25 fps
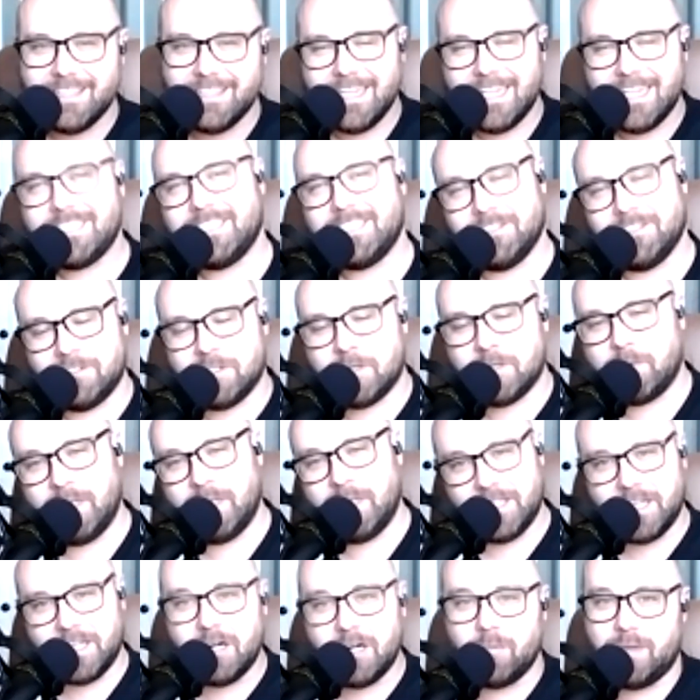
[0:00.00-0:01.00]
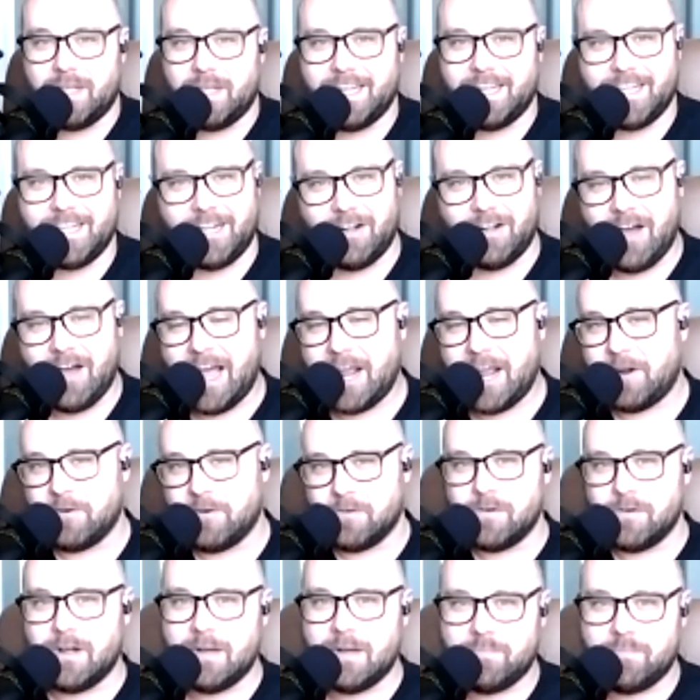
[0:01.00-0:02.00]
It still took me a little bit. You know, I
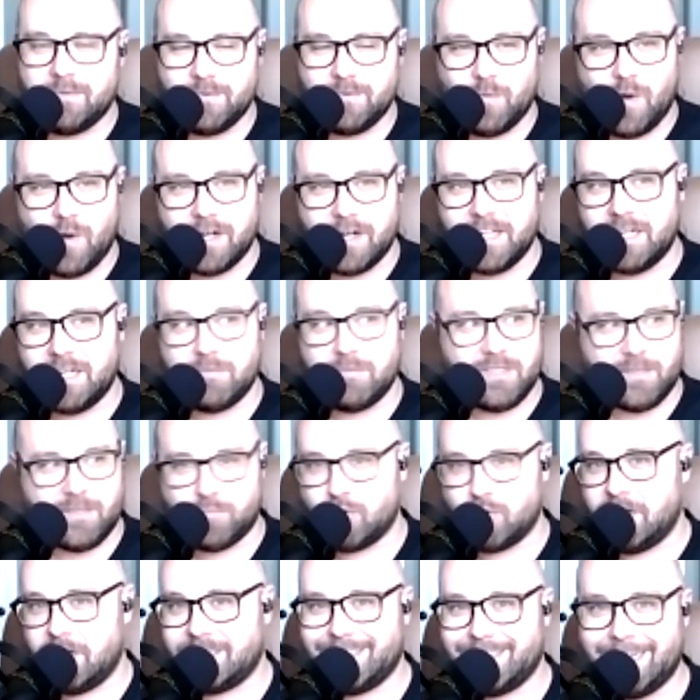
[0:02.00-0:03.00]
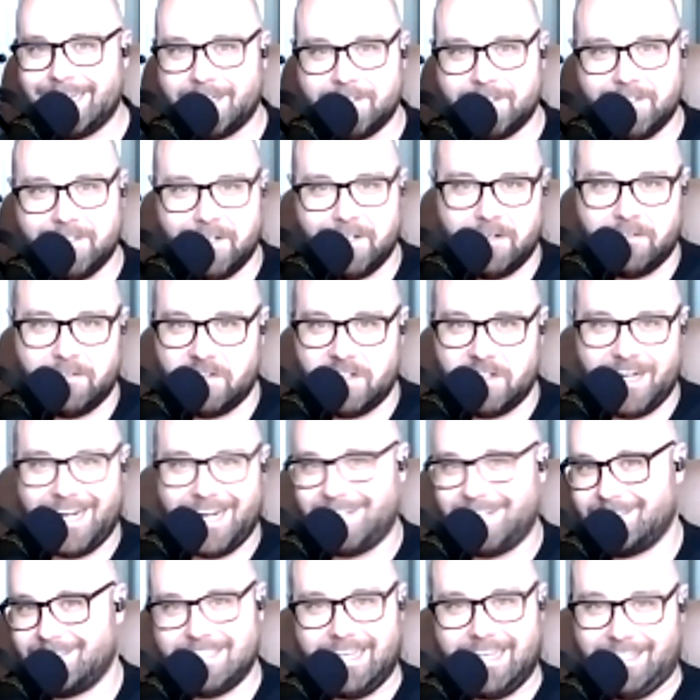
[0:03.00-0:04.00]
grew up wanting to be the press secretary of the
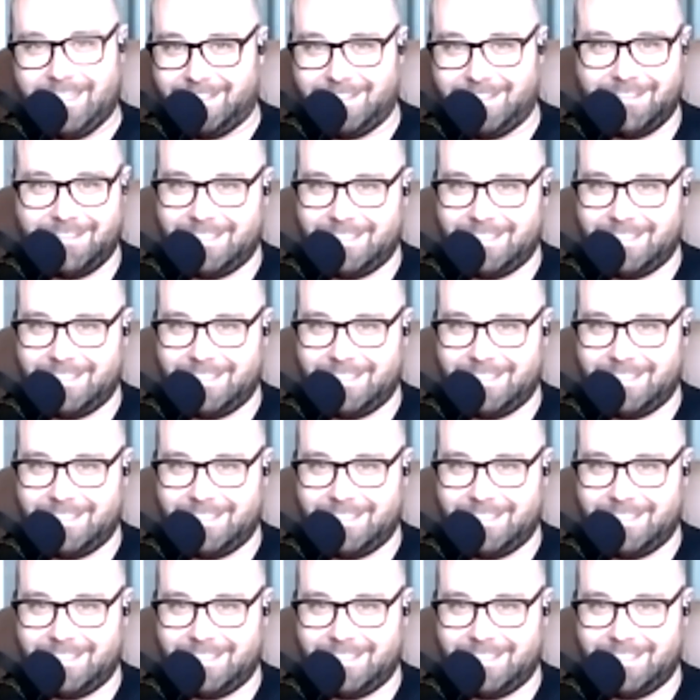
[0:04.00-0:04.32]
United States.